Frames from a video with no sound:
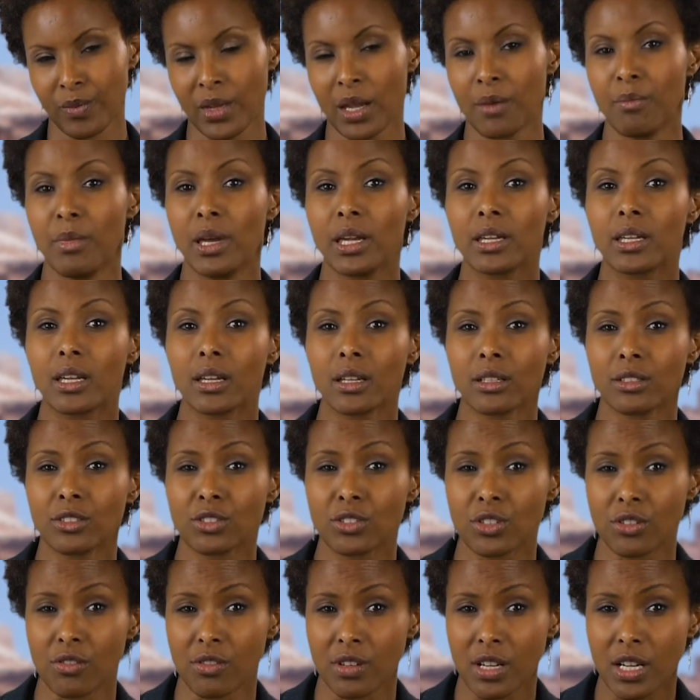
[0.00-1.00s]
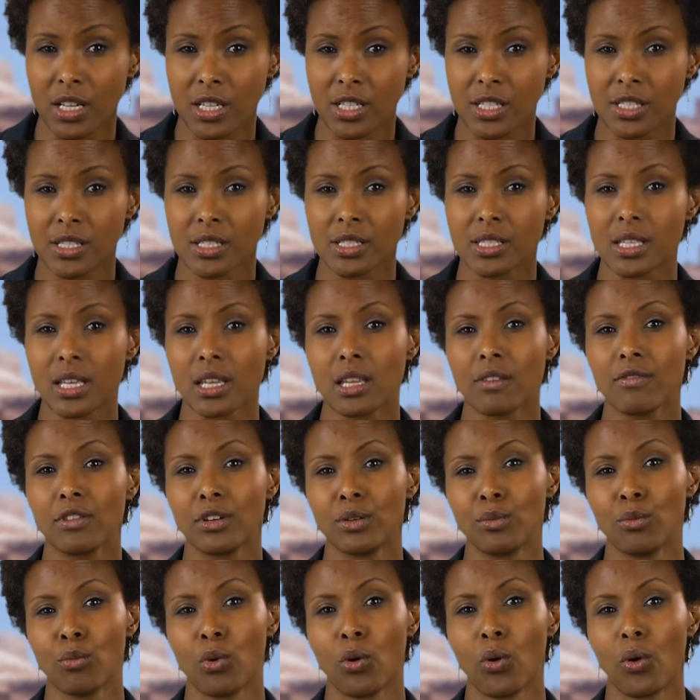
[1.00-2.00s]
making introductions and
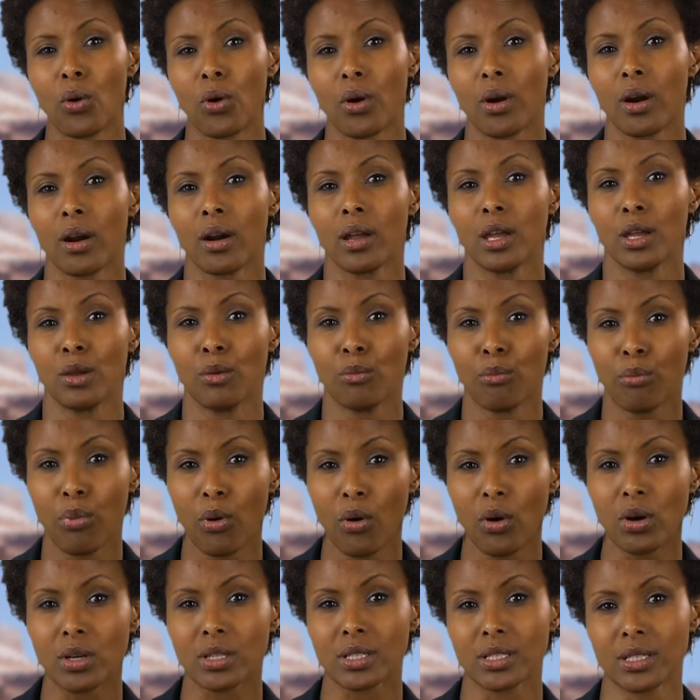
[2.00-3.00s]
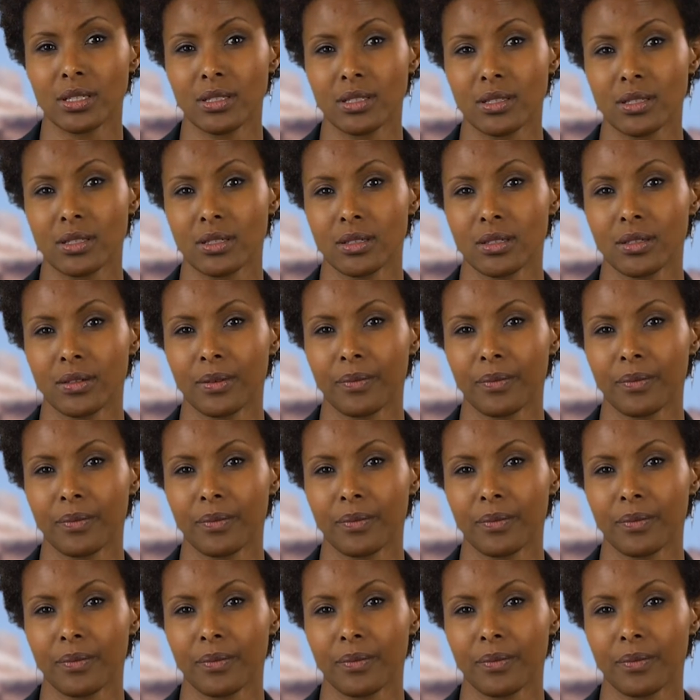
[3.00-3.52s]
even more important.